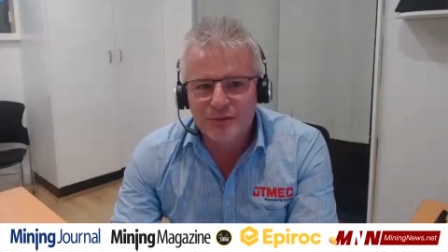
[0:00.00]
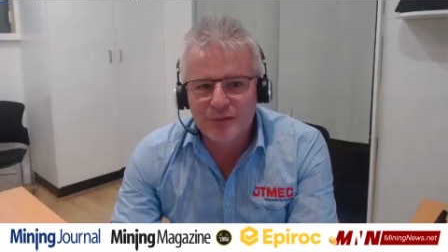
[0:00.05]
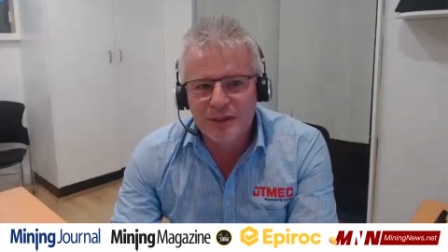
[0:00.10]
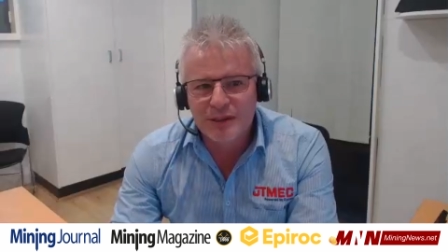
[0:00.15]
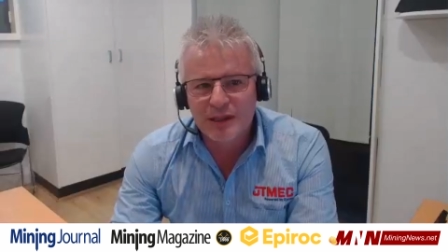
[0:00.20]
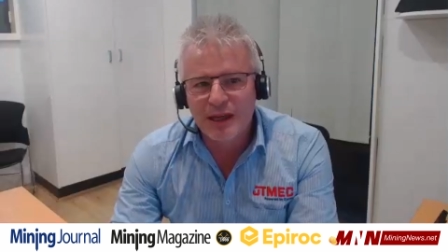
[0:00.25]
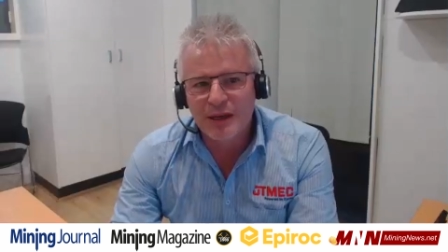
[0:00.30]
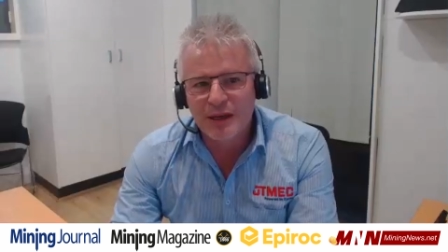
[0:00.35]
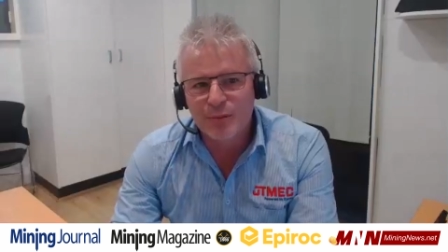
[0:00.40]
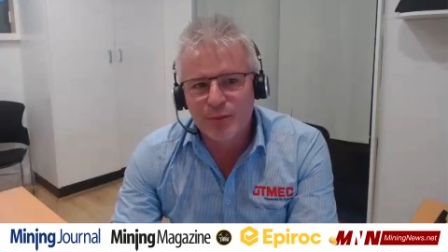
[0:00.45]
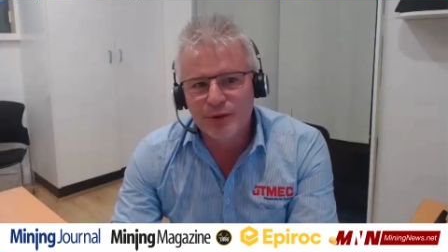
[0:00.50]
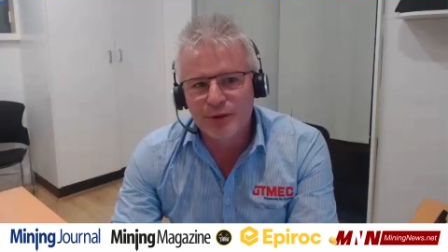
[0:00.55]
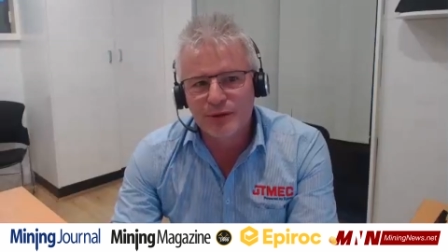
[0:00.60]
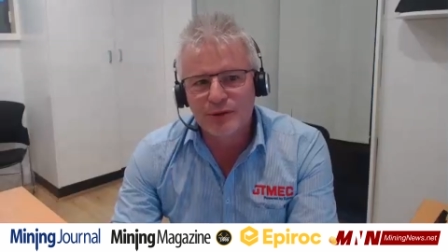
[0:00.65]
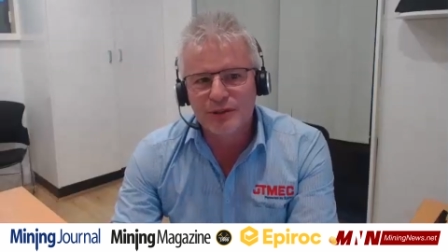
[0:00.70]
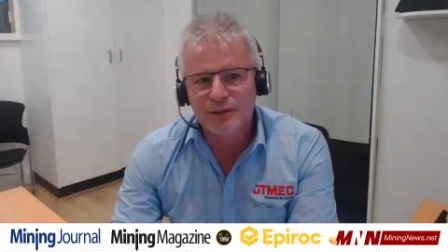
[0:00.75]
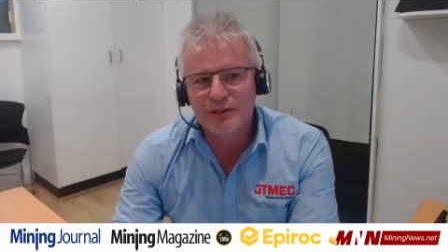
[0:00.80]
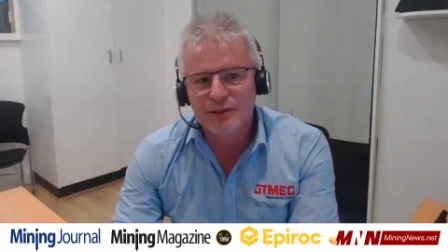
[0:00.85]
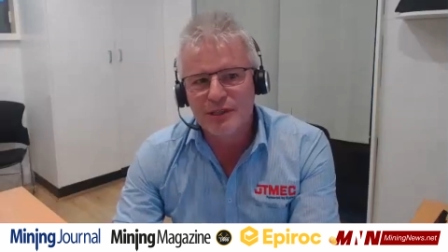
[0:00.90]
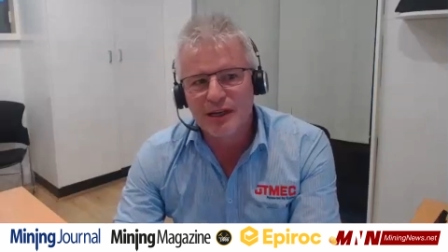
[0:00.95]
when they
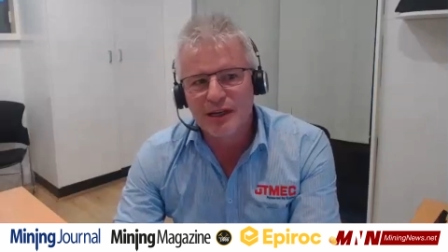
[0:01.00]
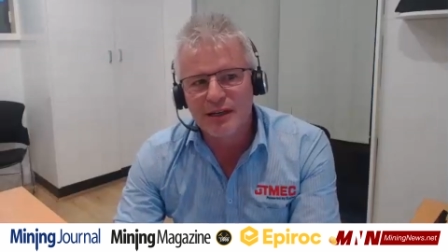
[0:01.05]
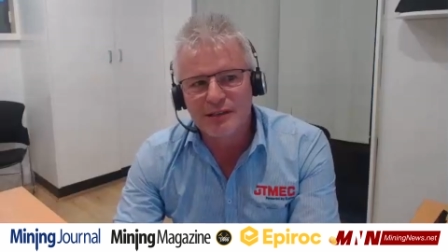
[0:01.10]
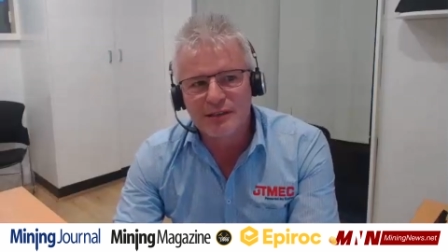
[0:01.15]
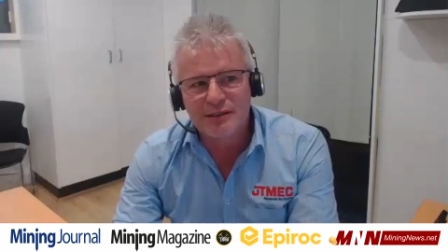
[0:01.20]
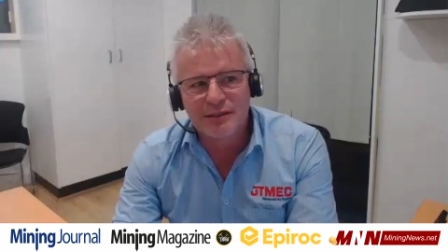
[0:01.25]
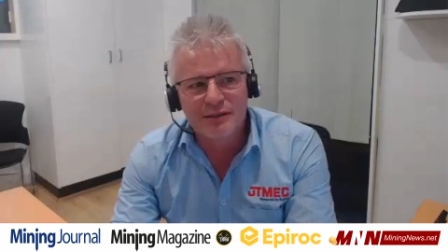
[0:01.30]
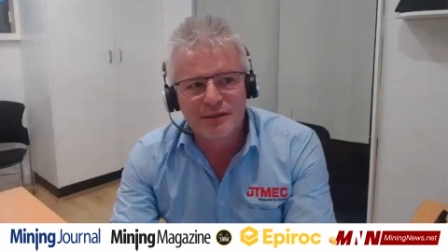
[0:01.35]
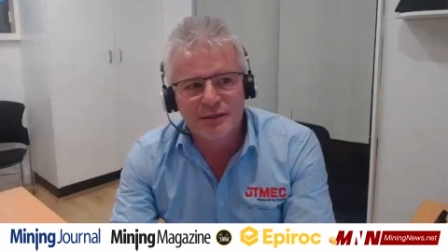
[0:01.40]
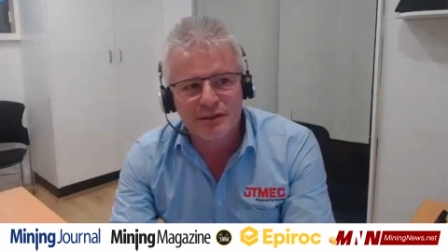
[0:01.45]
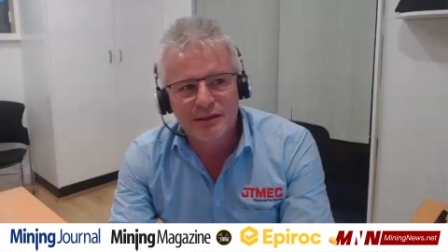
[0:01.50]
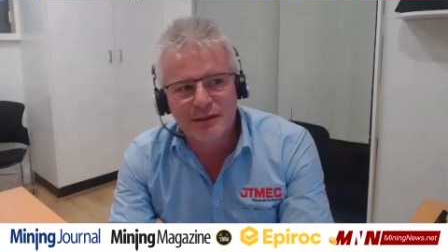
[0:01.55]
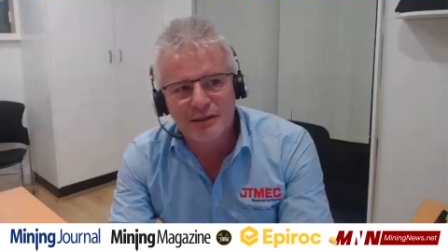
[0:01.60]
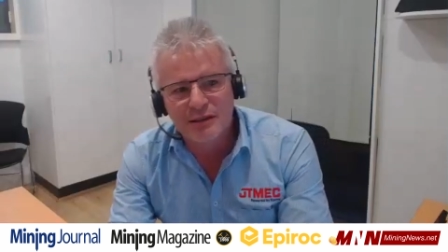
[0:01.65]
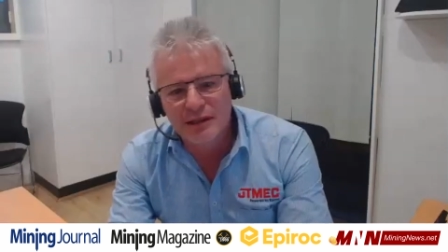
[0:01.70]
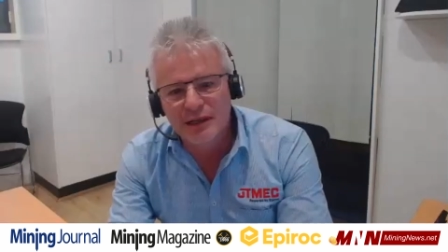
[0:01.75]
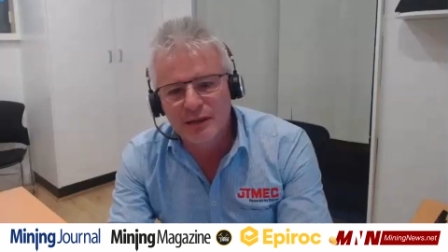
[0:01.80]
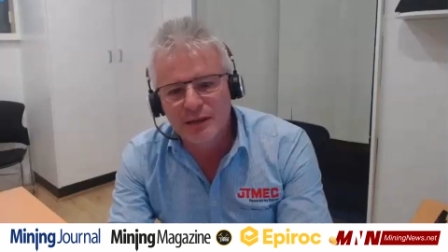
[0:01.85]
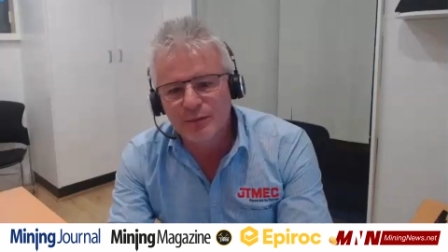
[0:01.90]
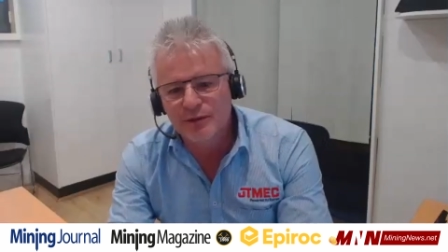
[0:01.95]
purchased us uh, a
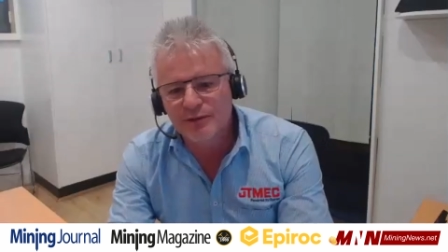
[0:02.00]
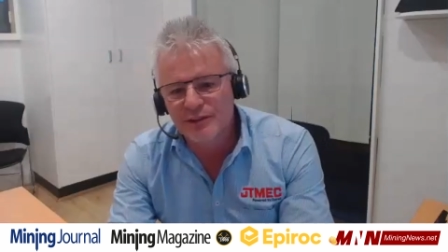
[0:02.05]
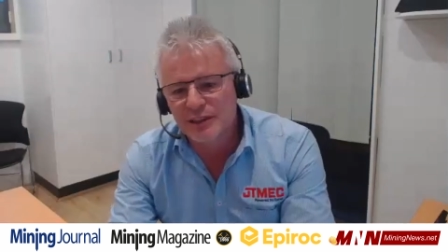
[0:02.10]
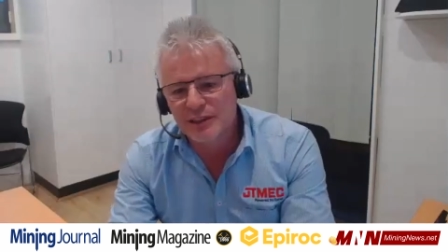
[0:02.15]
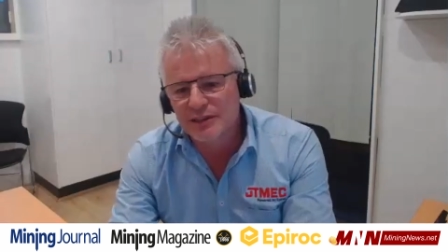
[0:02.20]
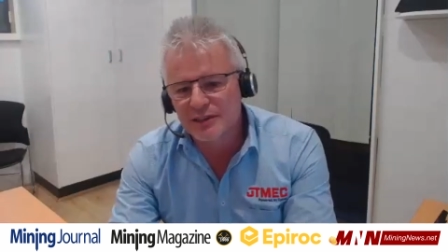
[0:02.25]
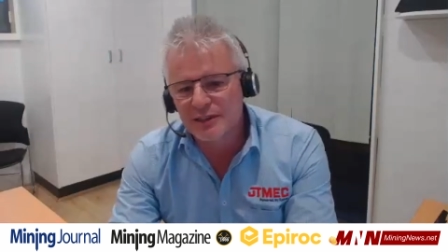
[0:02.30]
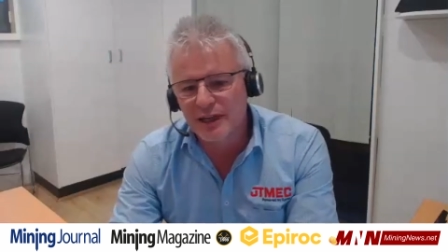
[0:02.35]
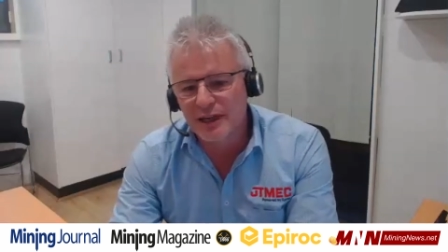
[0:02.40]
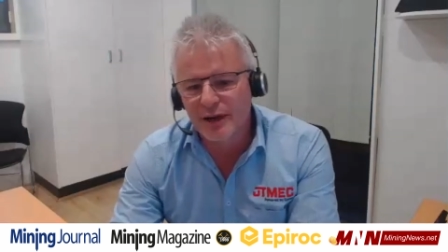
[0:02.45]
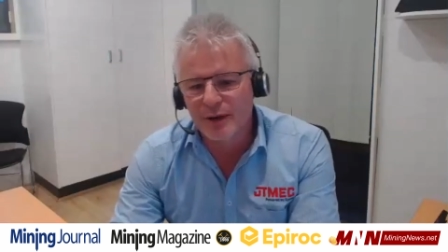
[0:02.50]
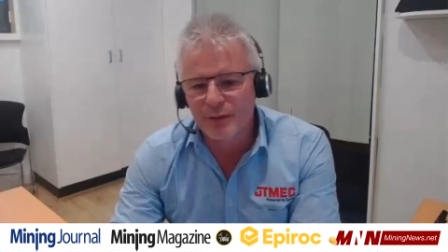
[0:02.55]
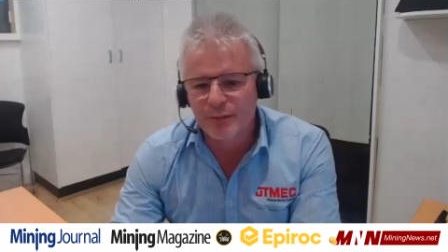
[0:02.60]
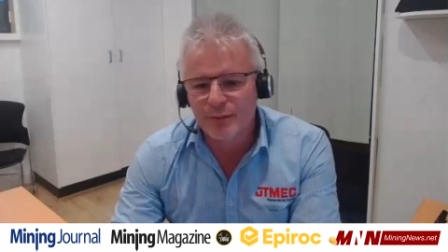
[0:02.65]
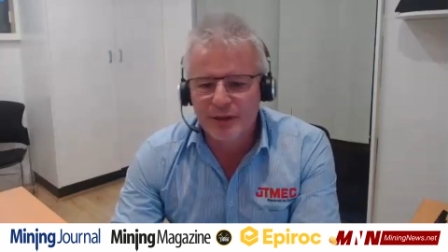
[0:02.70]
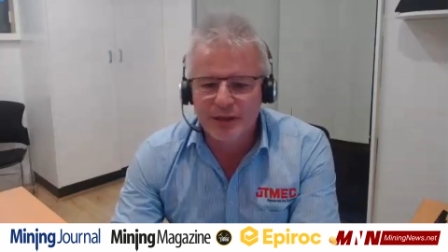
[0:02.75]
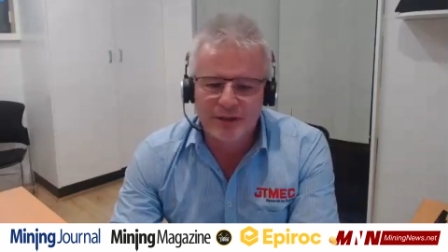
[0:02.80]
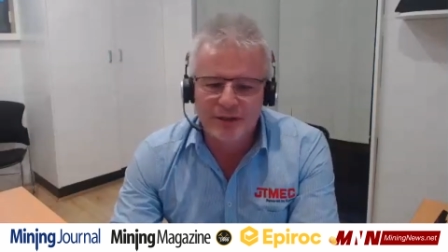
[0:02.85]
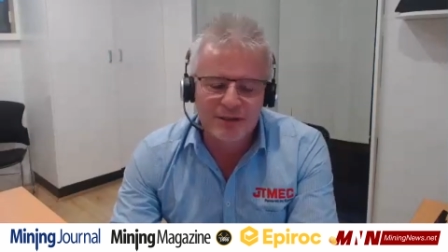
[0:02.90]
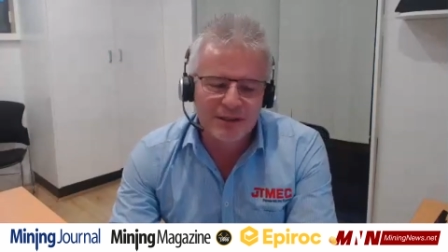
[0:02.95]
couple of years ago
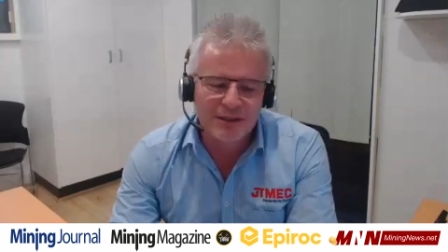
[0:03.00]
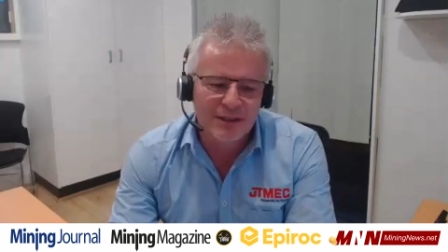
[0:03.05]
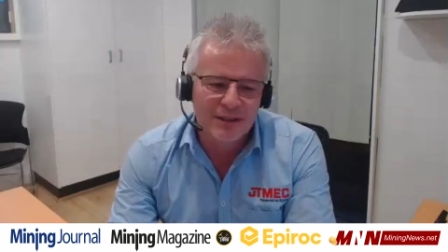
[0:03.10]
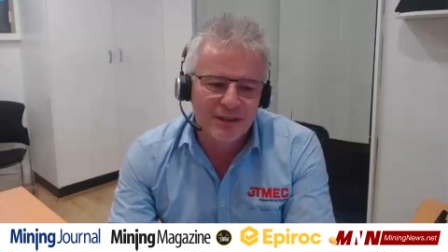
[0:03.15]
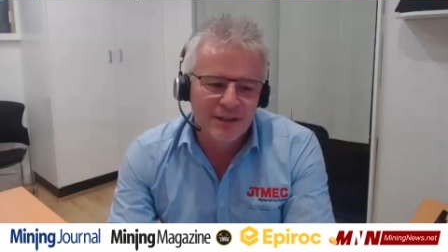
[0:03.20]
because